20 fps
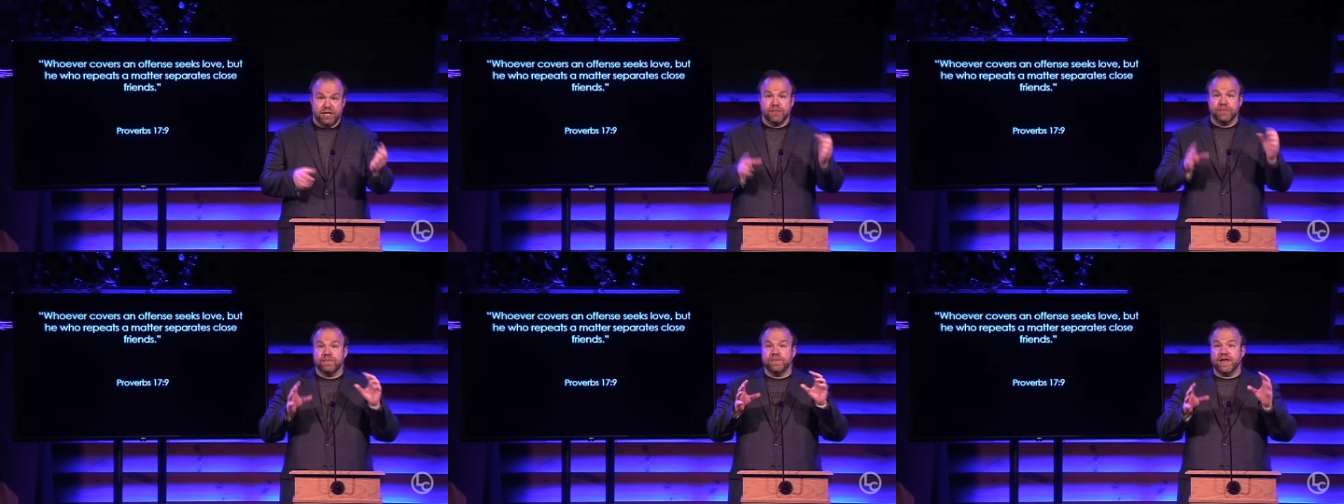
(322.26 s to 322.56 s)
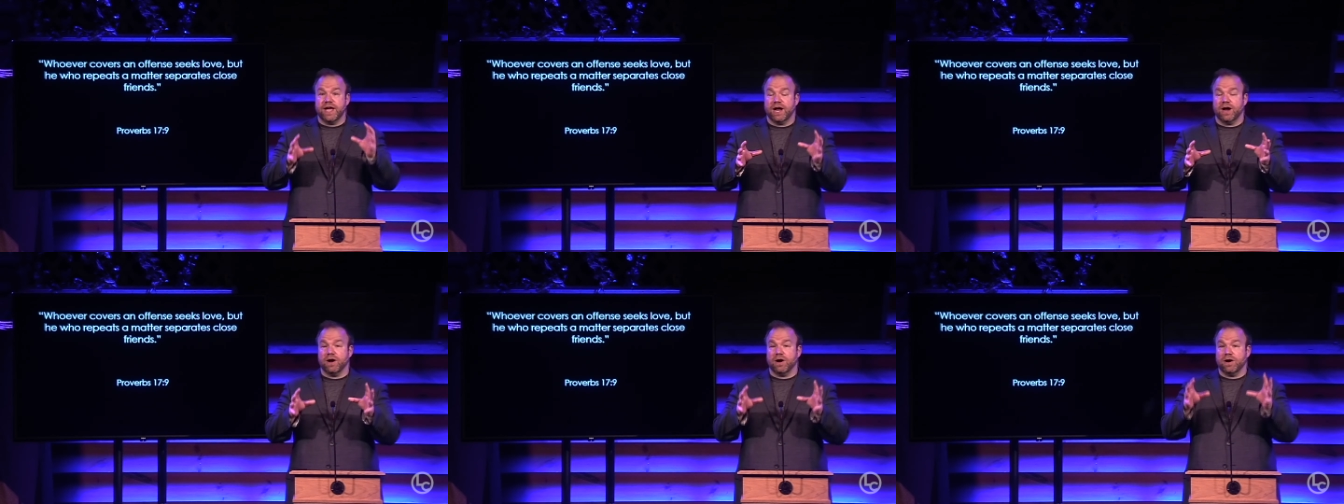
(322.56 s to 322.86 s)

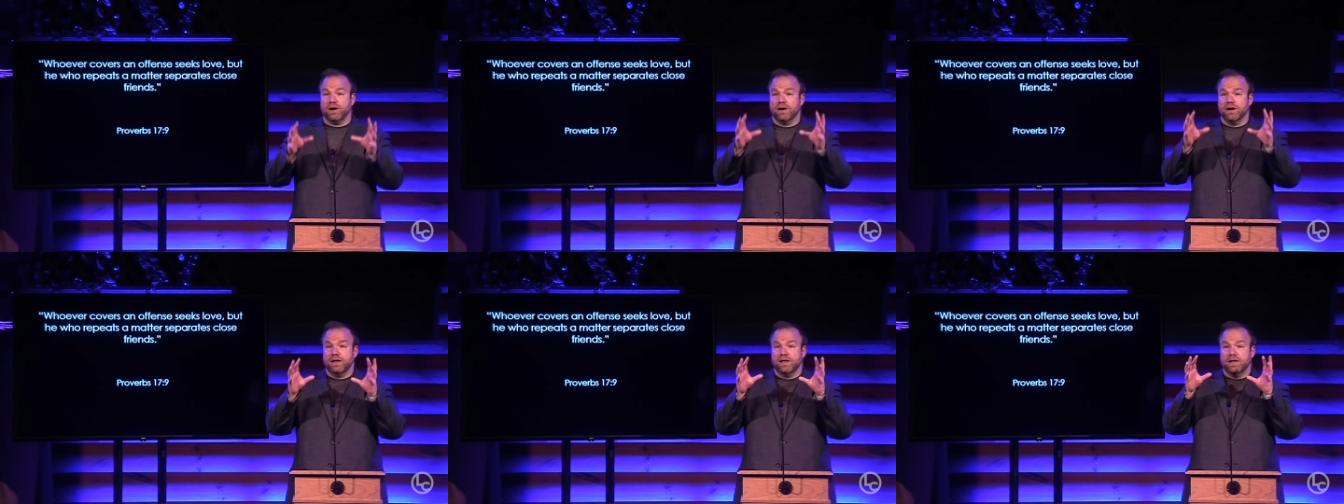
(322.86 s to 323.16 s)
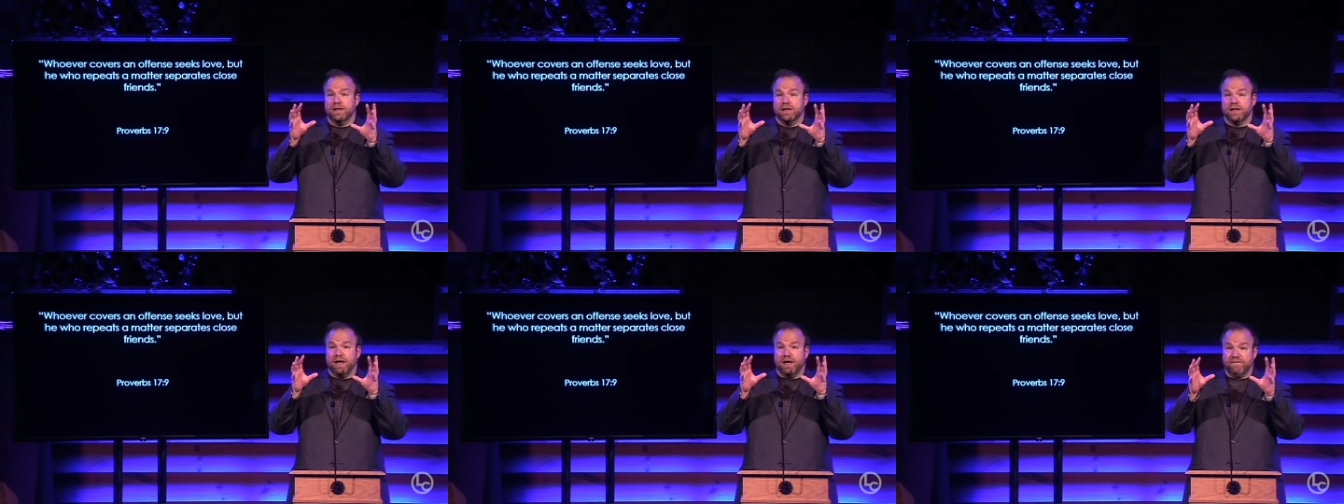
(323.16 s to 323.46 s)
their
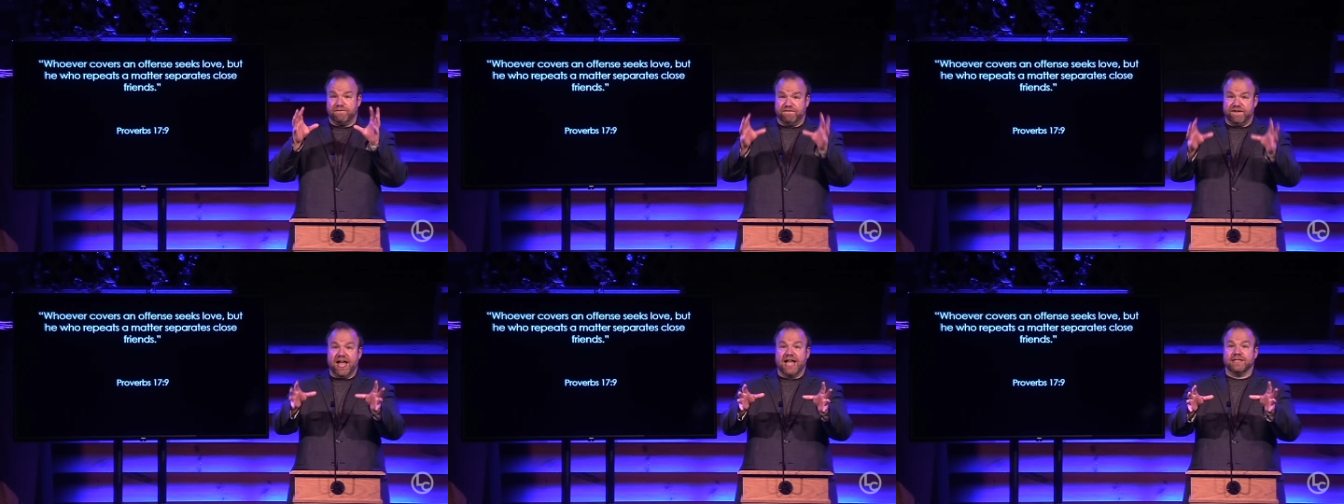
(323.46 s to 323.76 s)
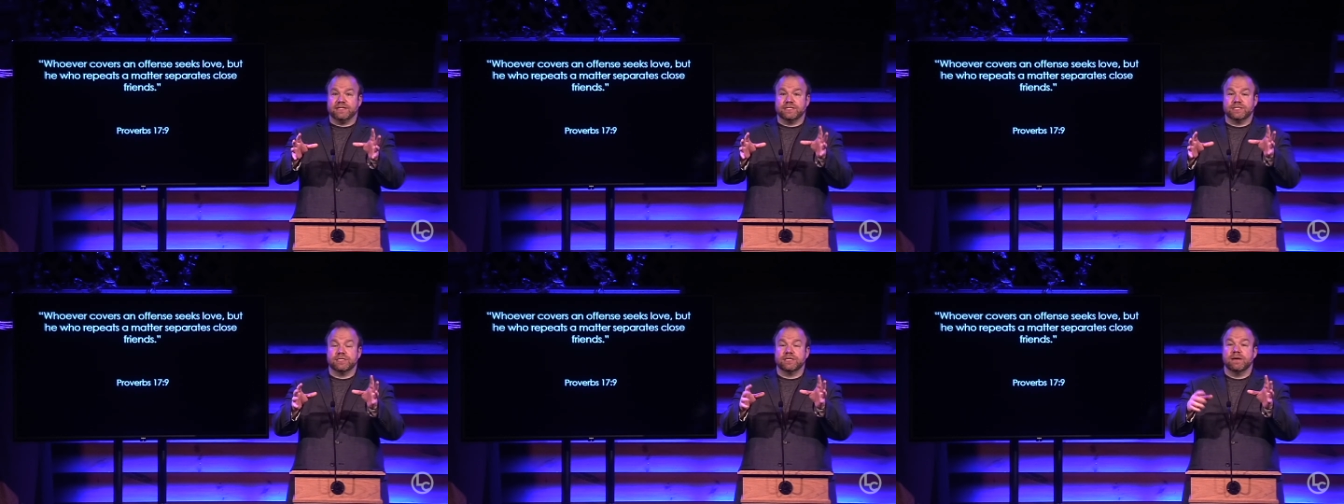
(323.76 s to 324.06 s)

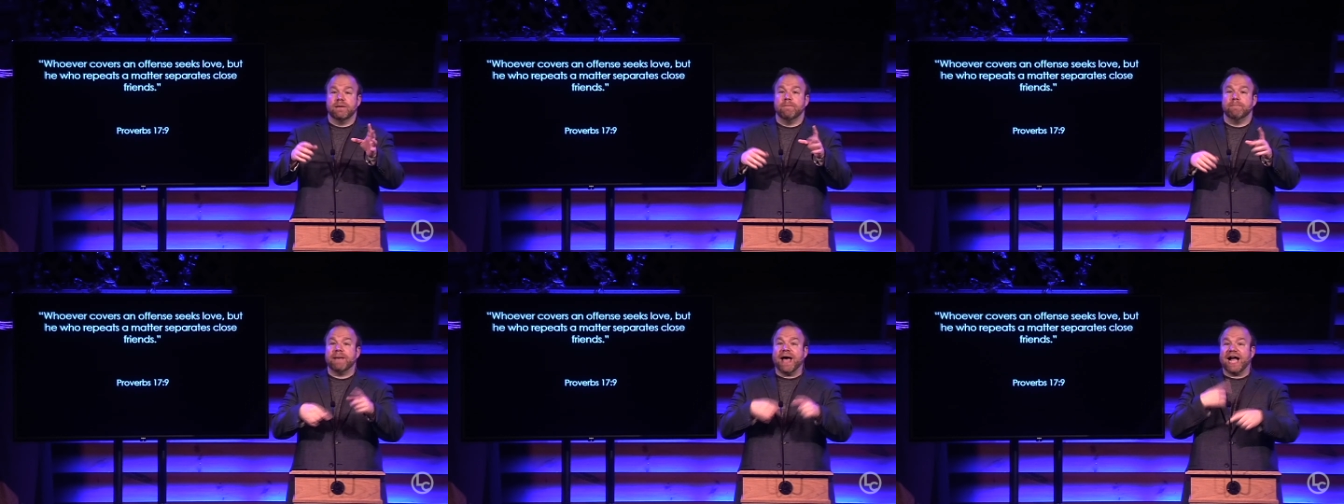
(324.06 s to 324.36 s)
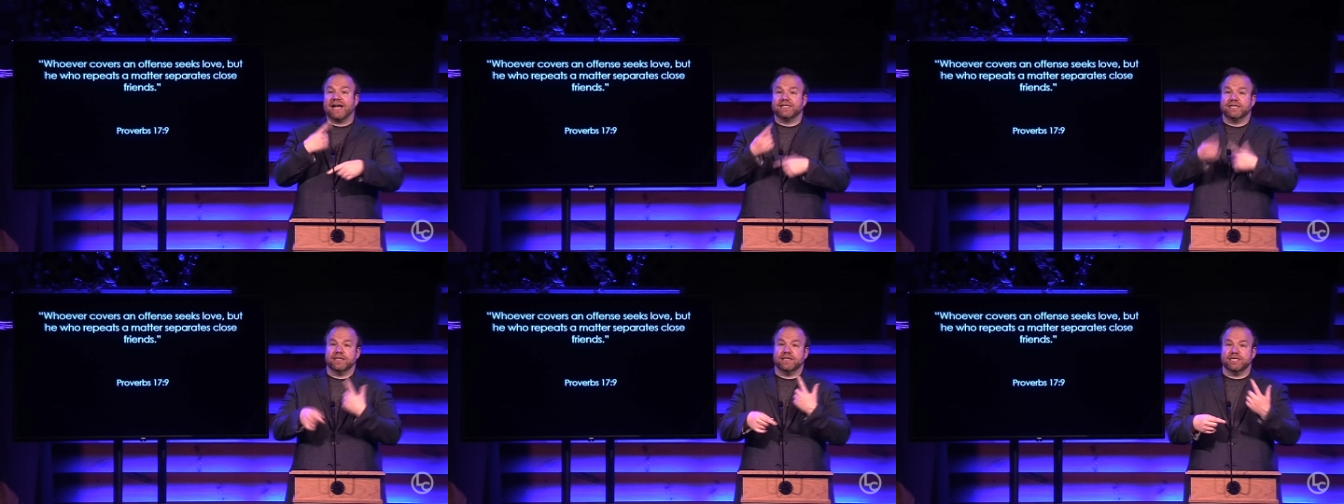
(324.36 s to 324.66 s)
offense
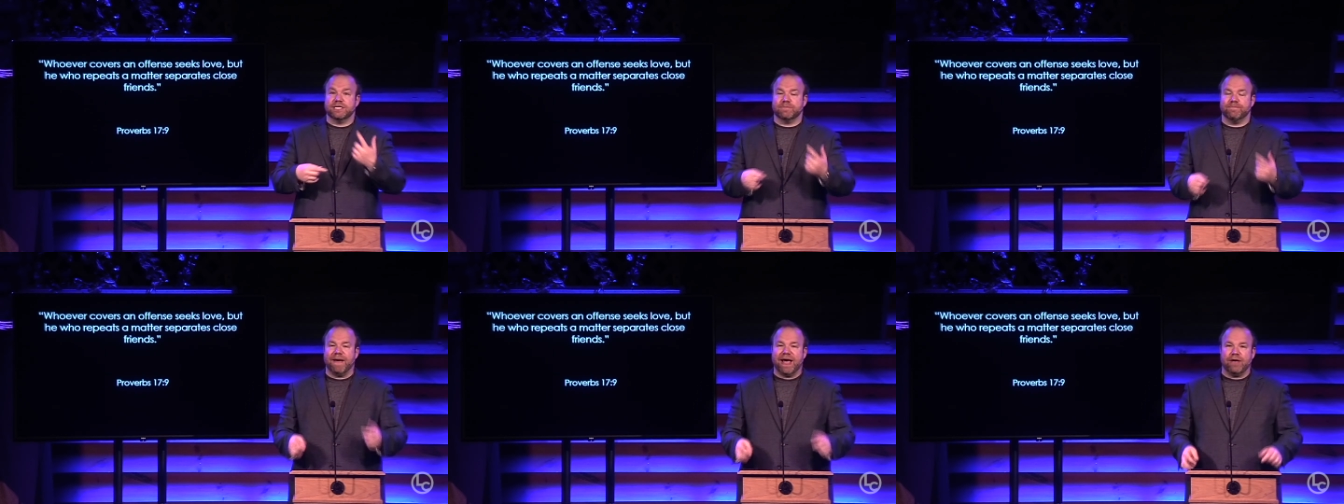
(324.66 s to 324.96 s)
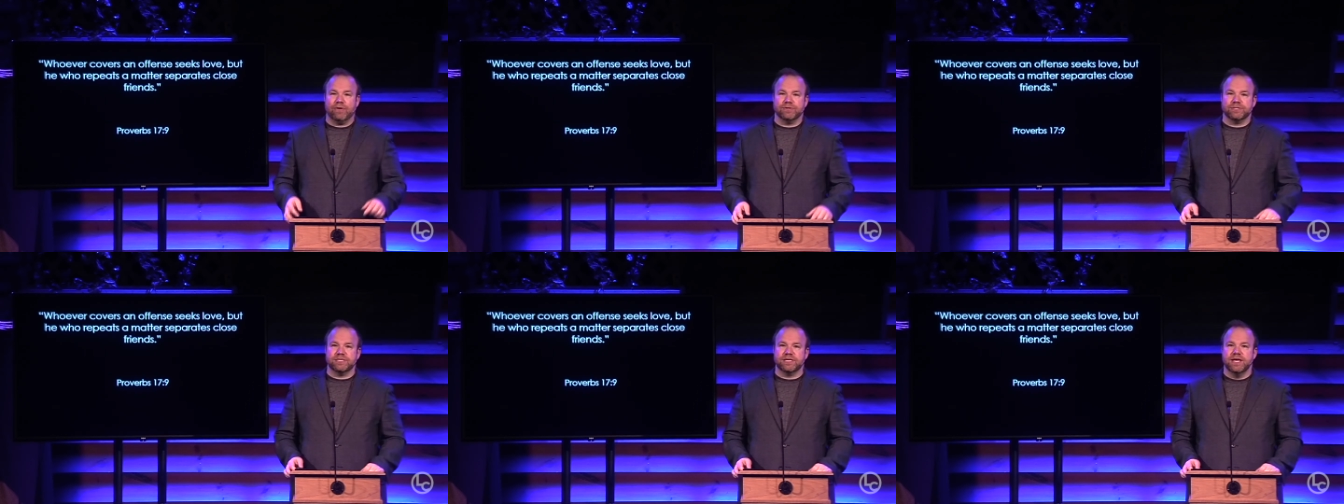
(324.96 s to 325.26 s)
back to the
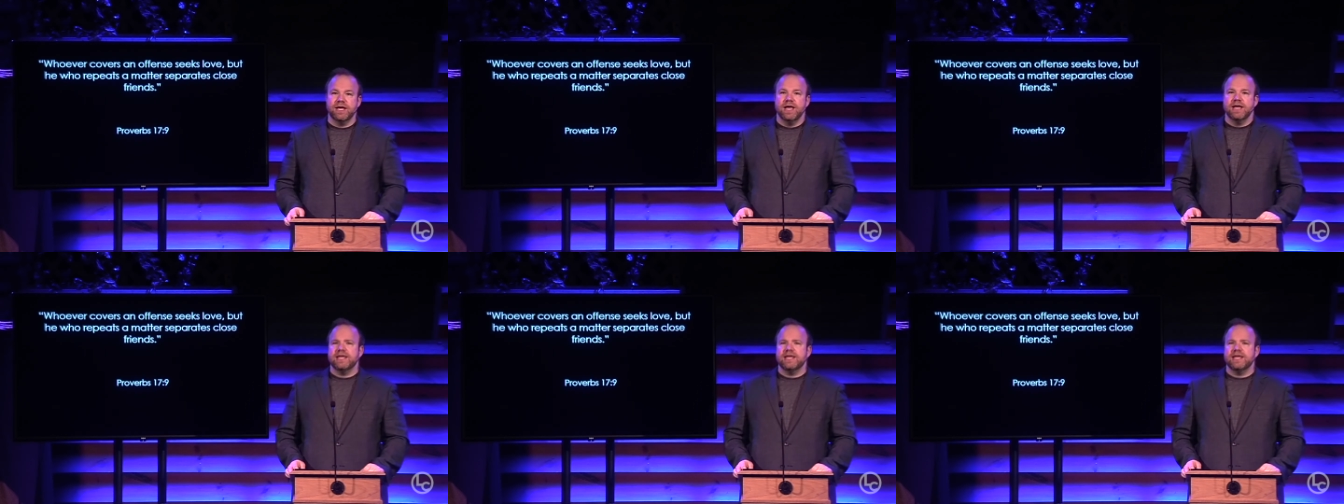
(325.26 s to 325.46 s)
spouse.